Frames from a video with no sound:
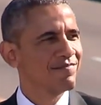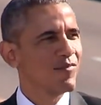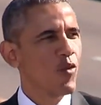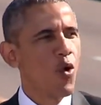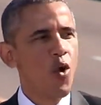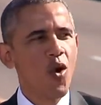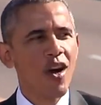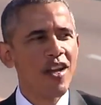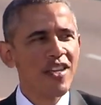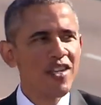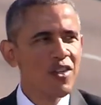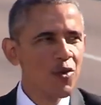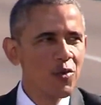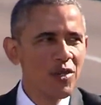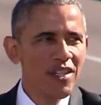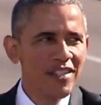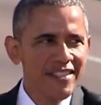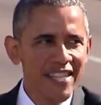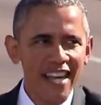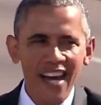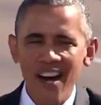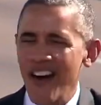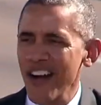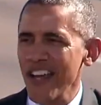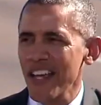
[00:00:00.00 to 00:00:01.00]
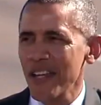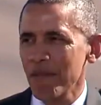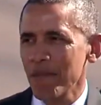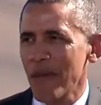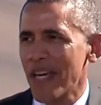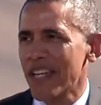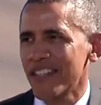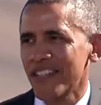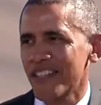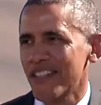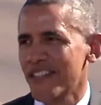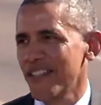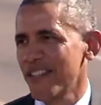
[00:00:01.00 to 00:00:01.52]
or a Unitarian
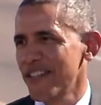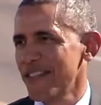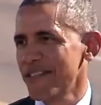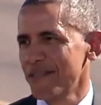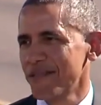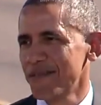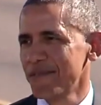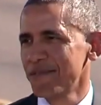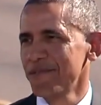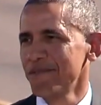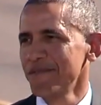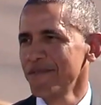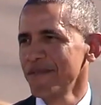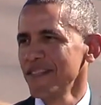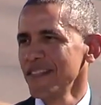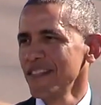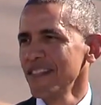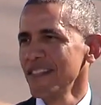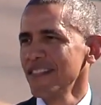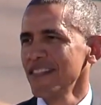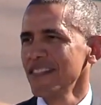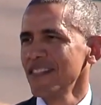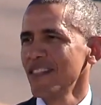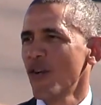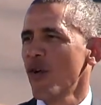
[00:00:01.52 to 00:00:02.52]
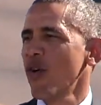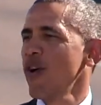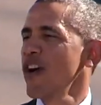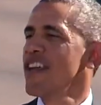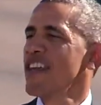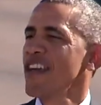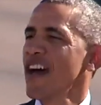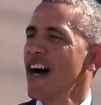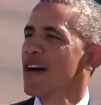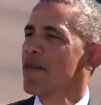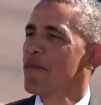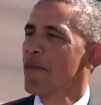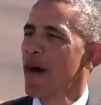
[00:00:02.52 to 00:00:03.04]
minister or a
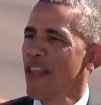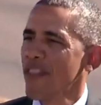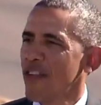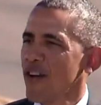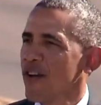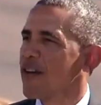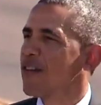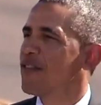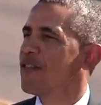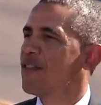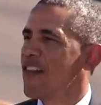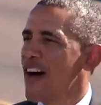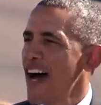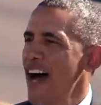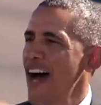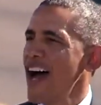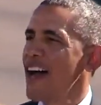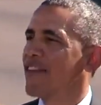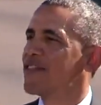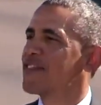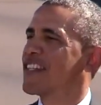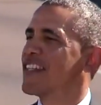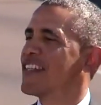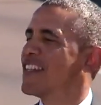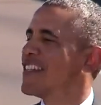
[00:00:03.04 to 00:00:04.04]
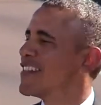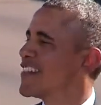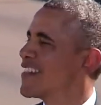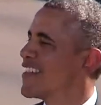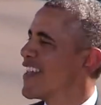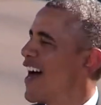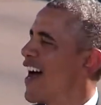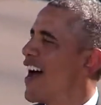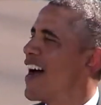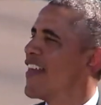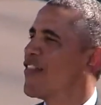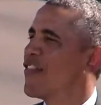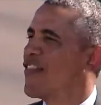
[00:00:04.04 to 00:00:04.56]
young mother of 5 to
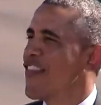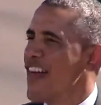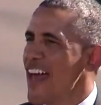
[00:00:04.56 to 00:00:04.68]
decide